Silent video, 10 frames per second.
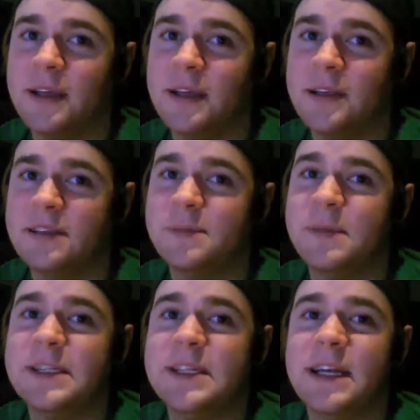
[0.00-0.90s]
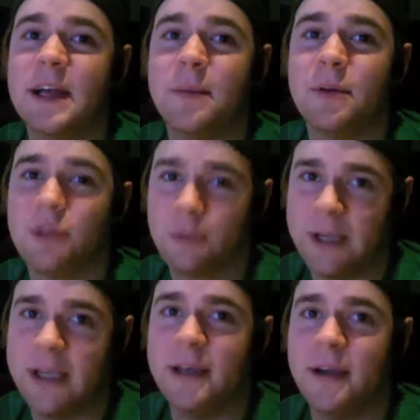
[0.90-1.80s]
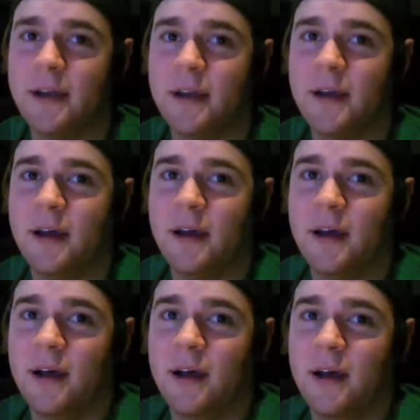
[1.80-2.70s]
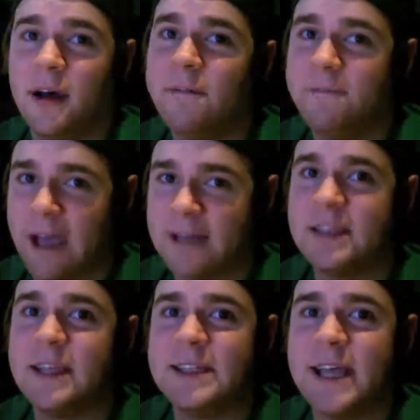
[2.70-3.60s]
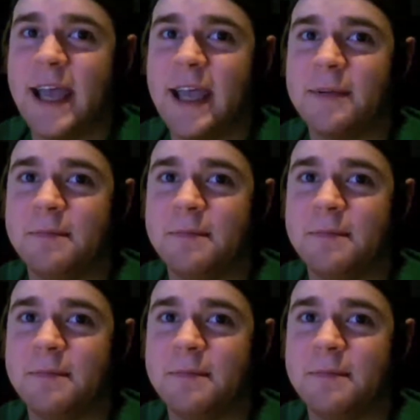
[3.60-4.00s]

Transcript: and this has been day number three of Fact of the Day.